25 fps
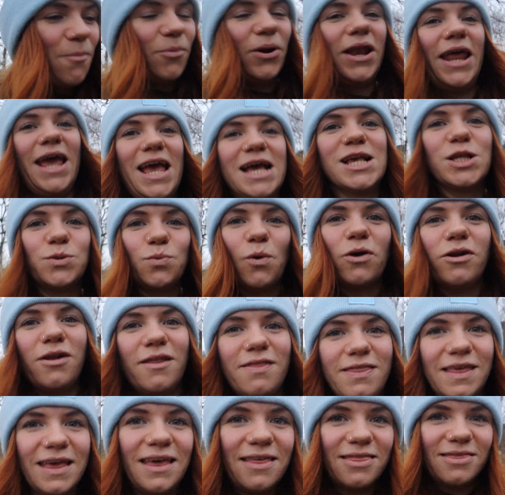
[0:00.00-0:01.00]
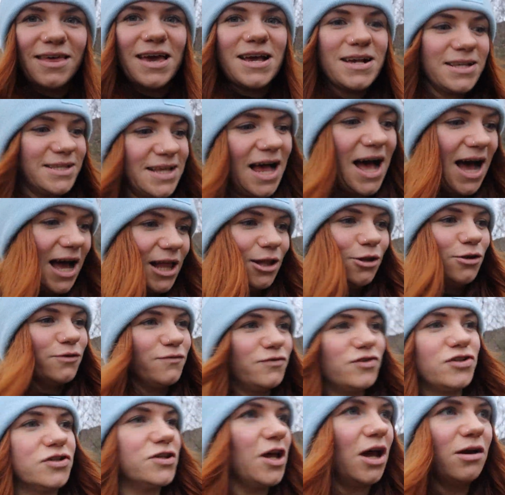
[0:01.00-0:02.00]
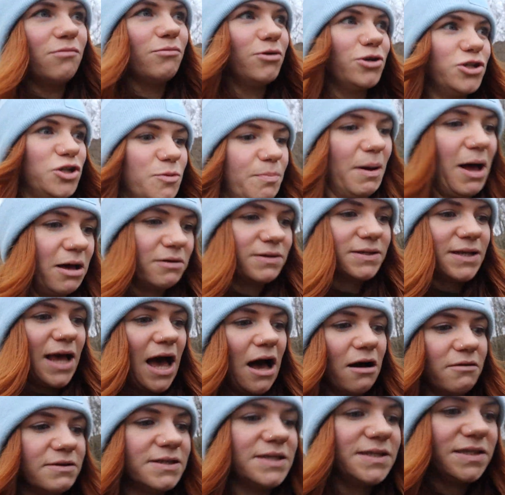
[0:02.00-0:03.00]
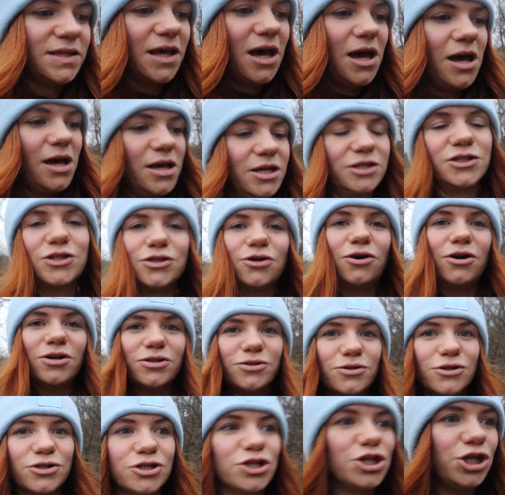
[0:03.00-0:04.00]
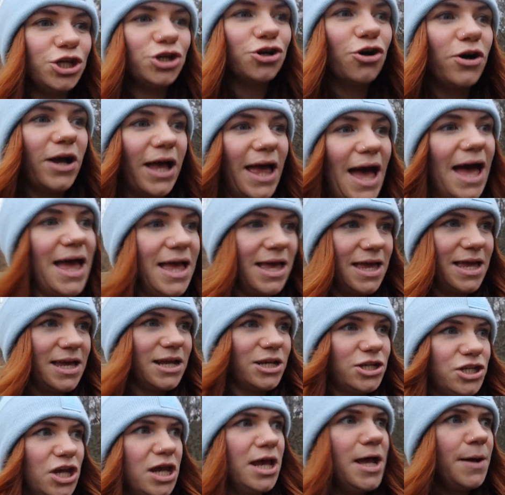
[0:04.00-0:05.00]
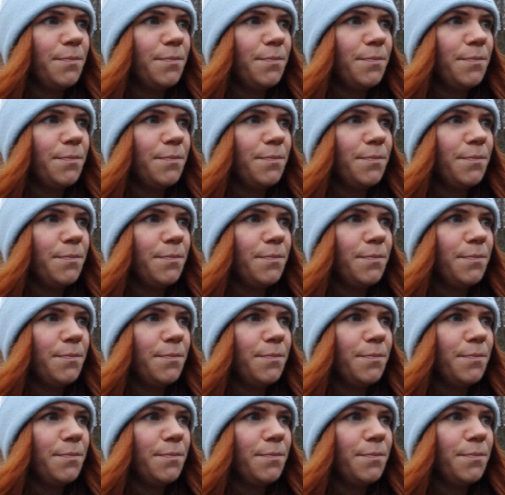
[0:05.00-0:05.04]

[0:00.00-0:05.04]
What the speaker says: But it is one of the things I loved so much about Scouts, is that at such a young age